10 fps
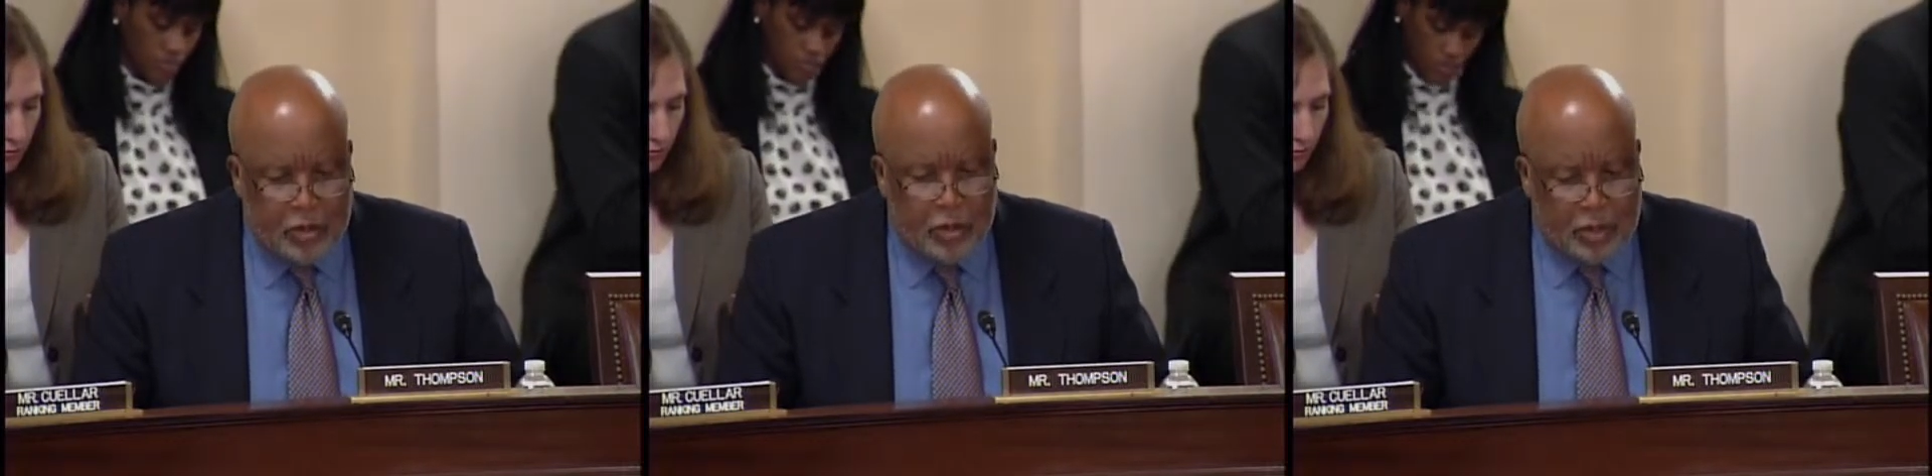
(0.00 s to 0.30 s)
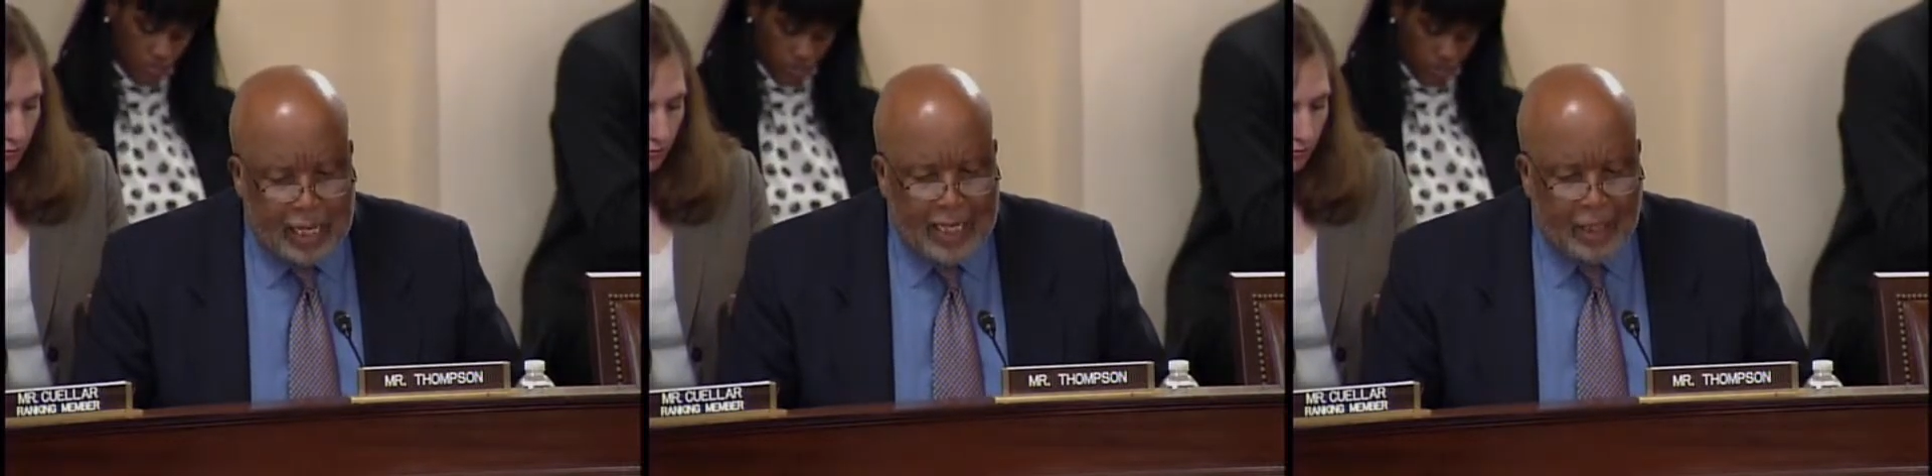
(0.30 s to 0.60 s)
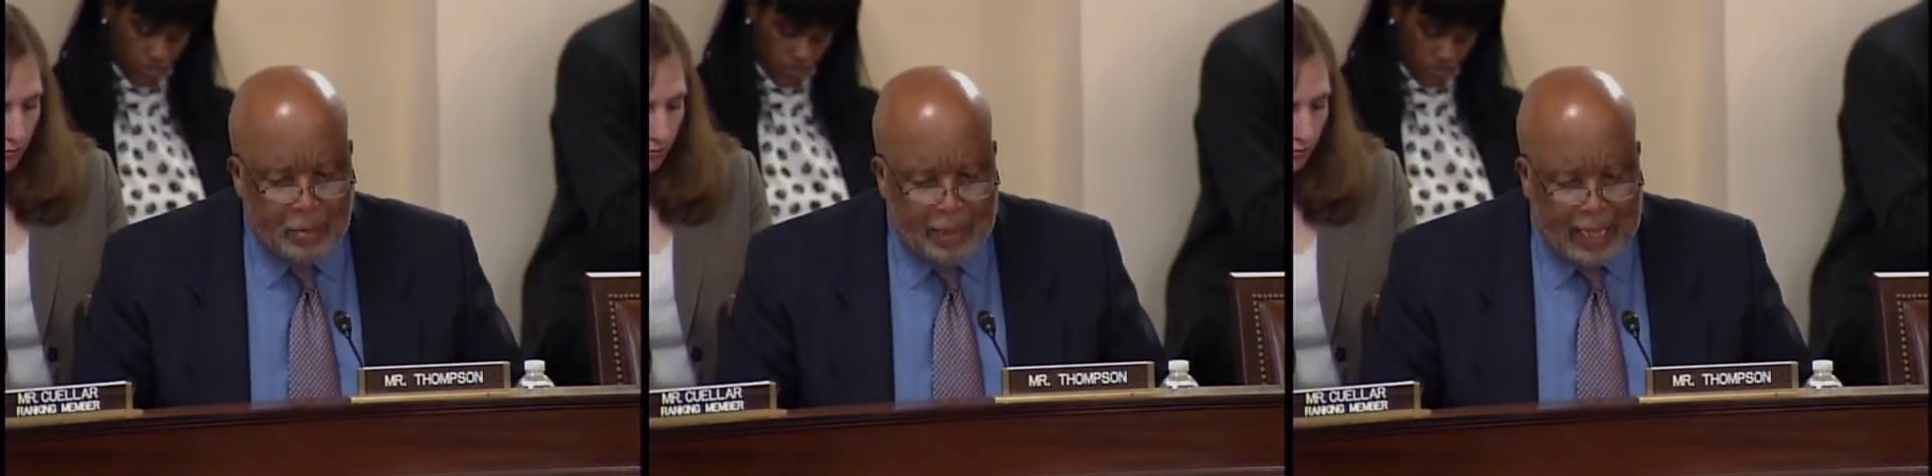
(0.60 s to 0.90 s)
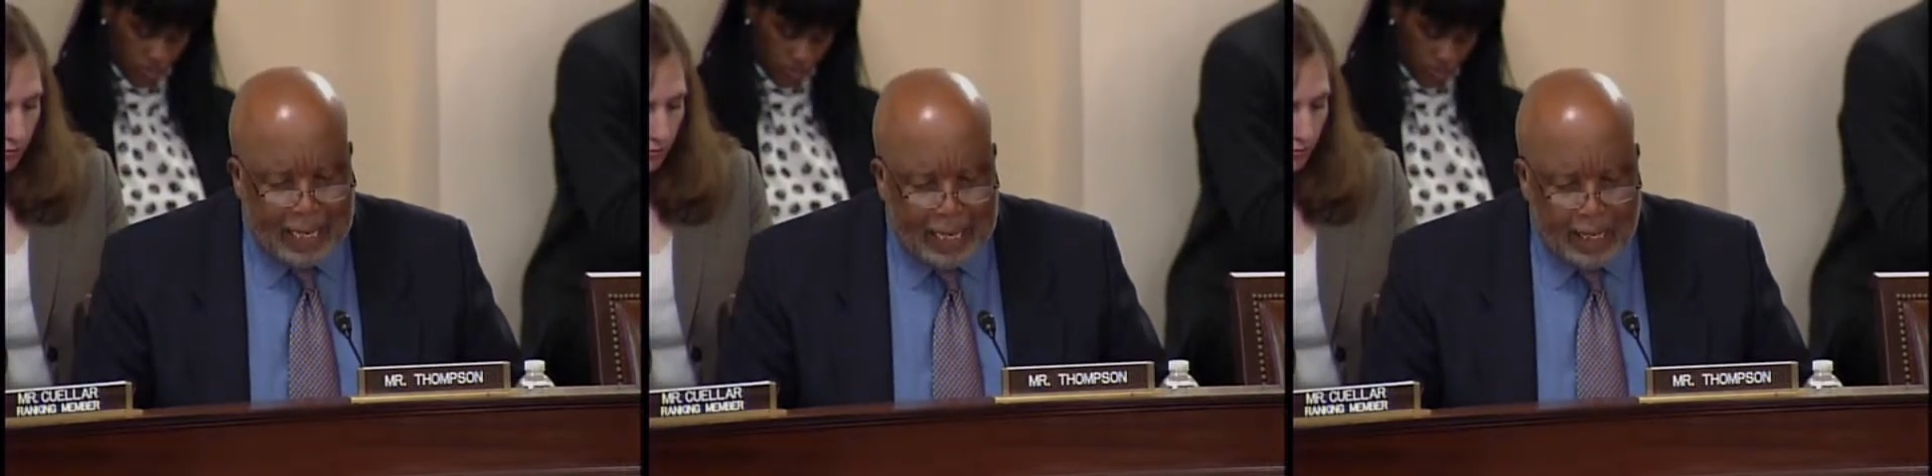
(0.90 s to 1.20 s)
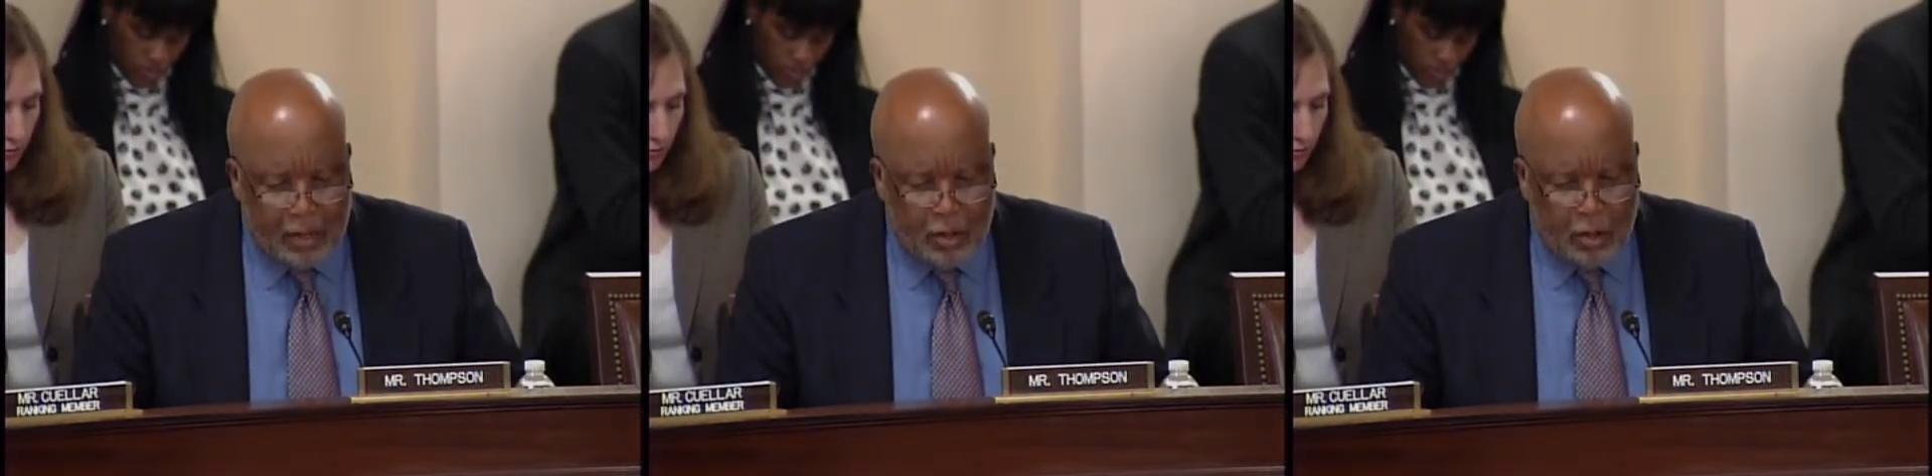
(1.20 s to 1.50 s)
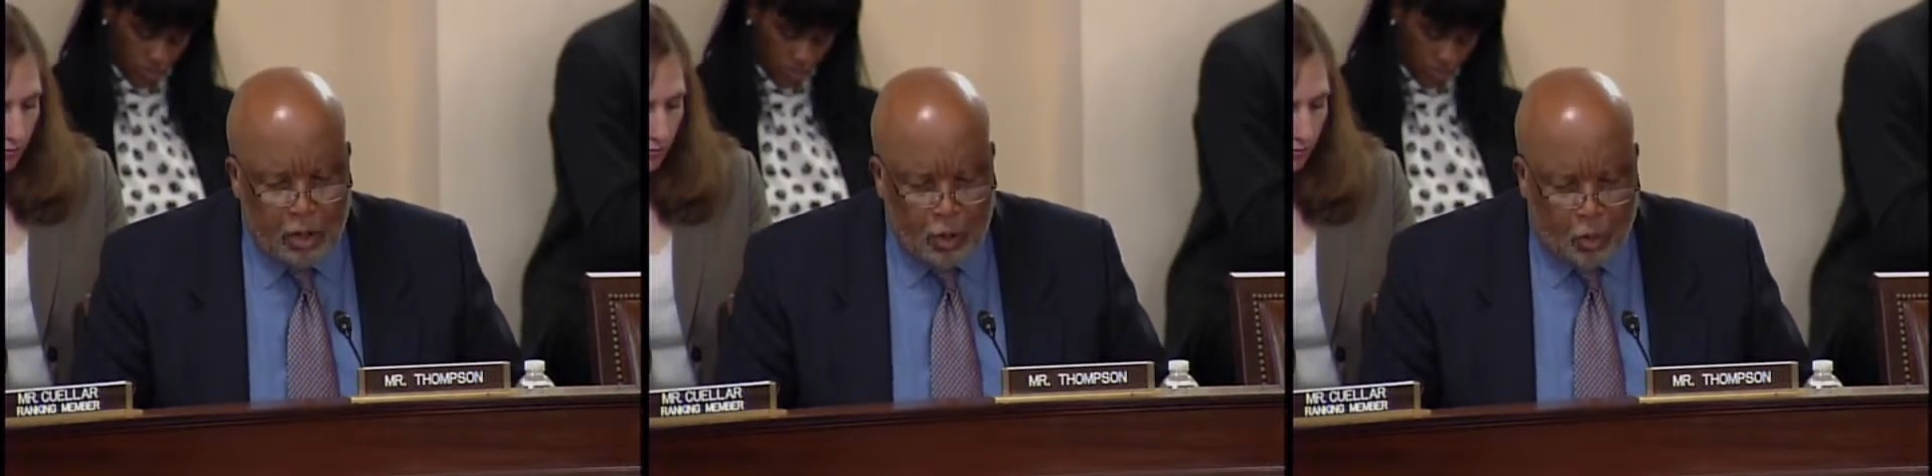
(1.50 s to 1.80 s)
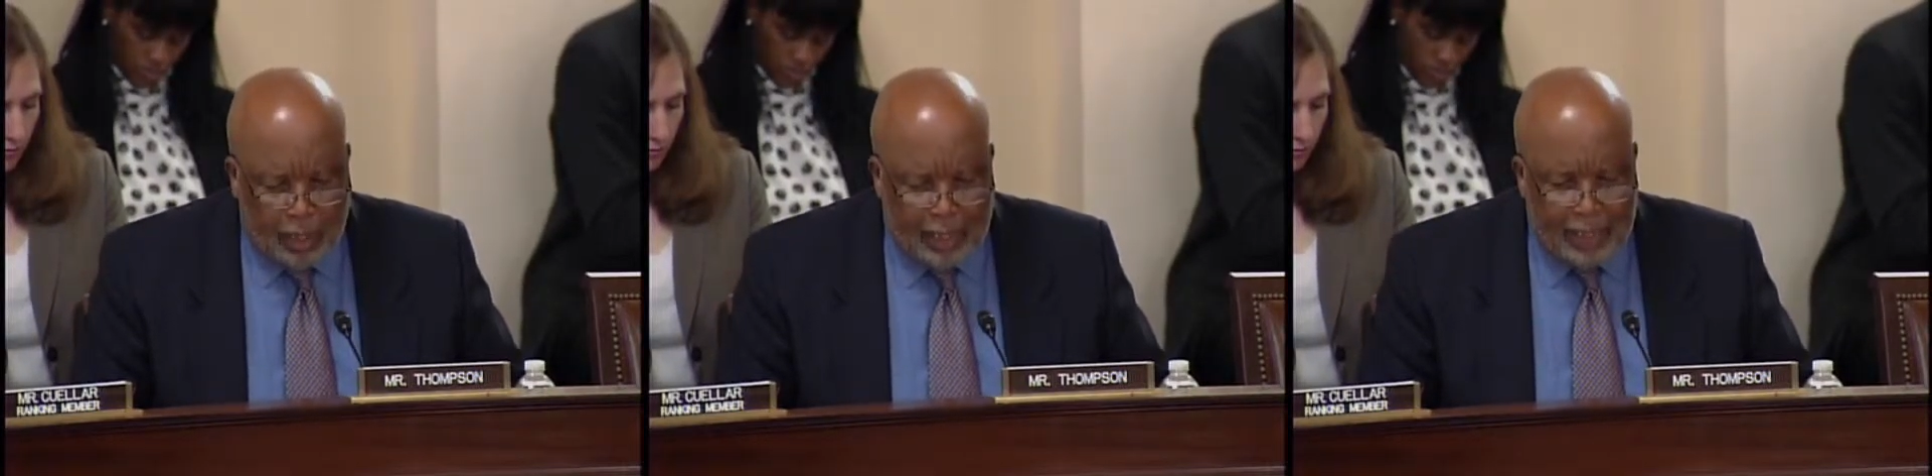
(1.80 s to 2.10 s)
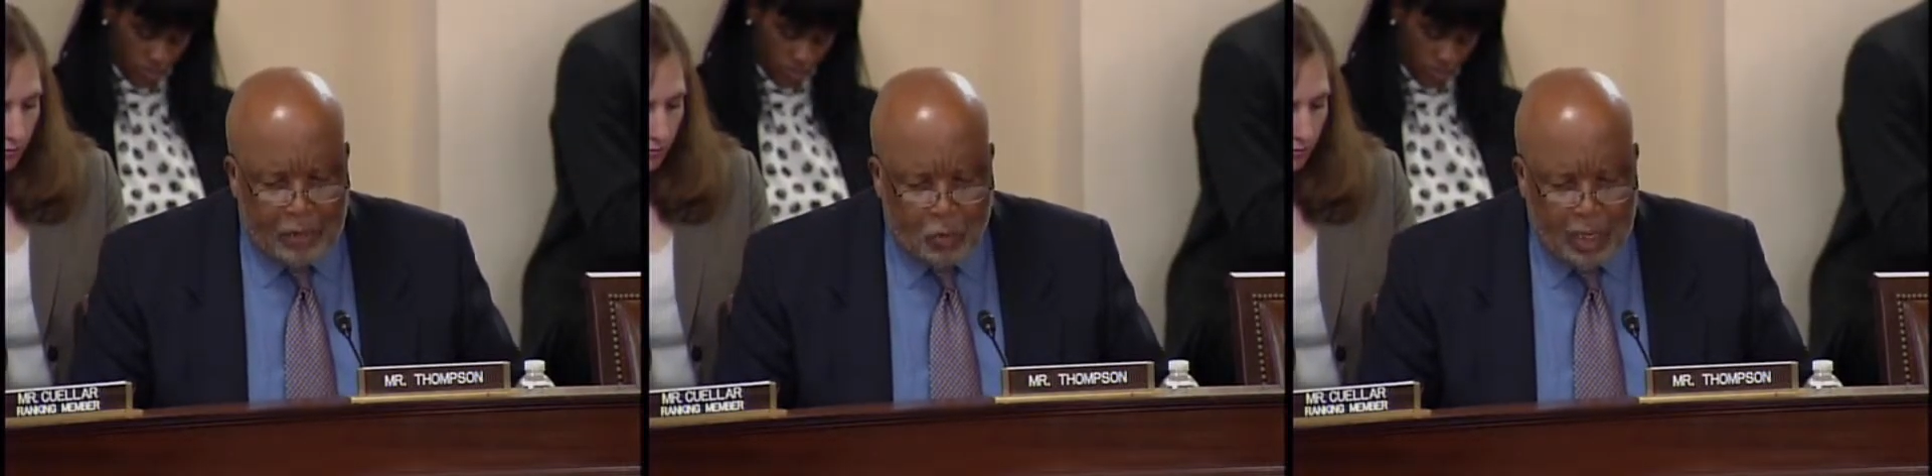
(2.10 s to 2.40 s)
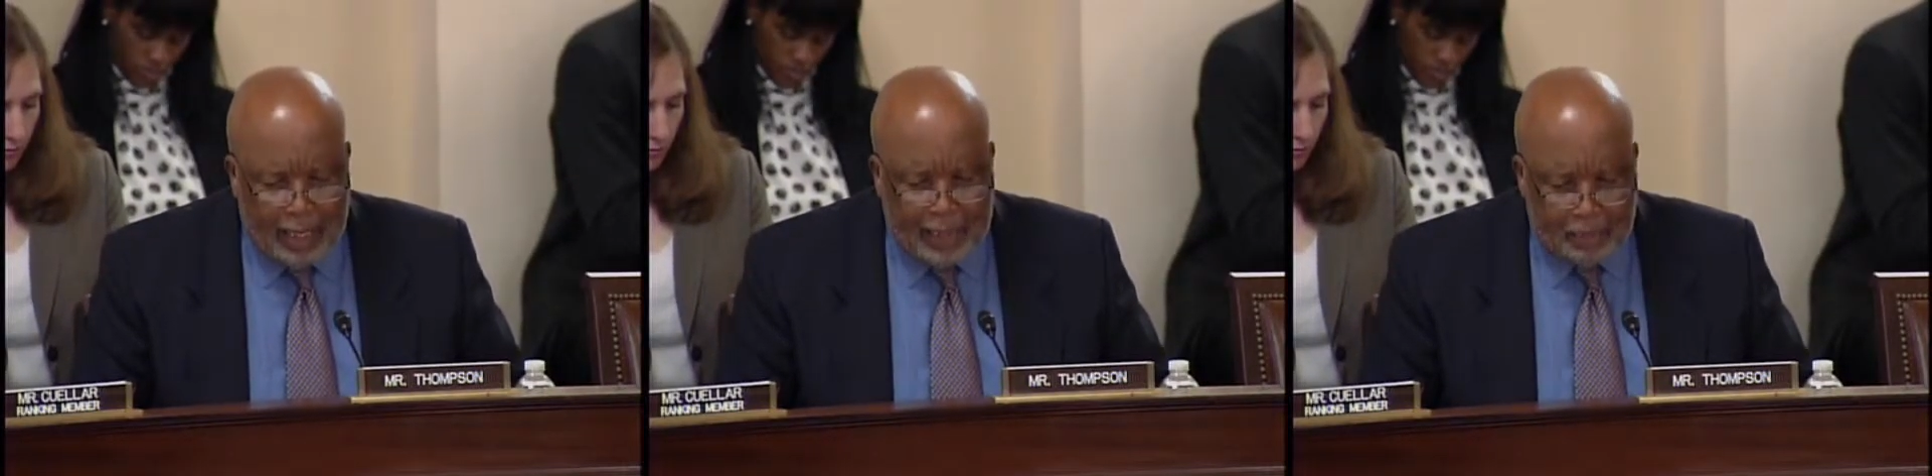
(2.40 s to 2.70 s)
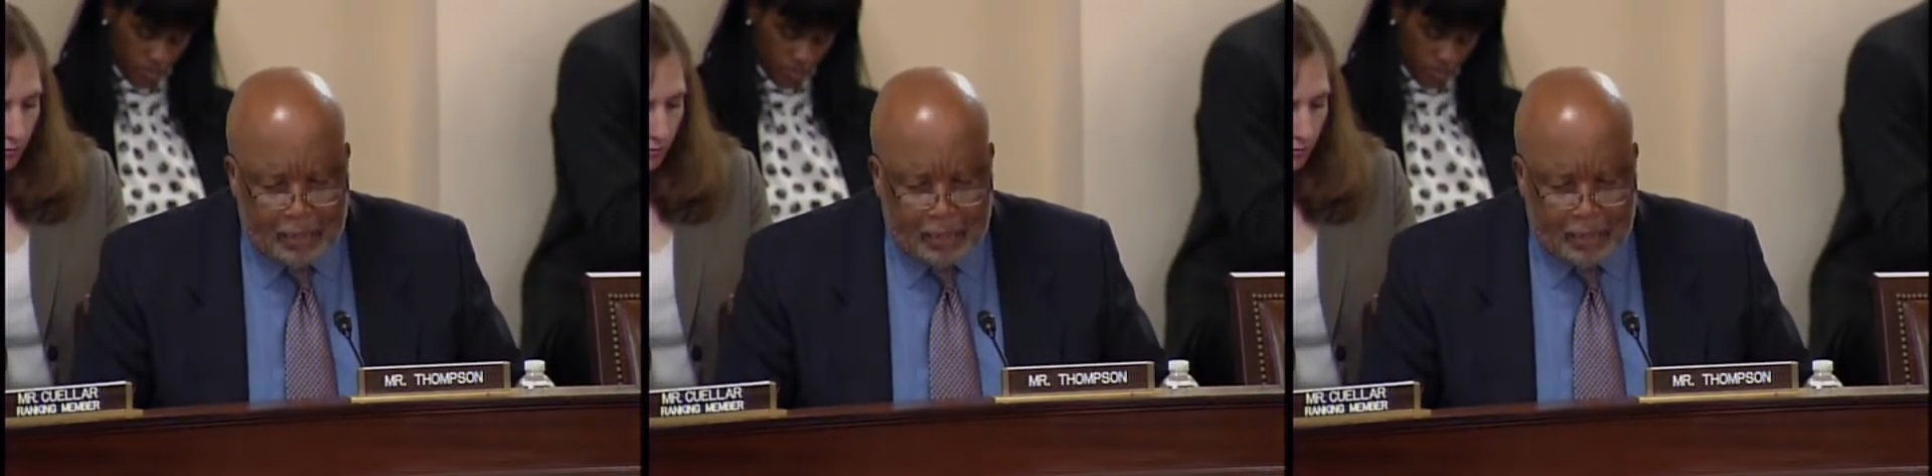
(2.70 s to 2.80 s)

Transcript: to document how, where, and why it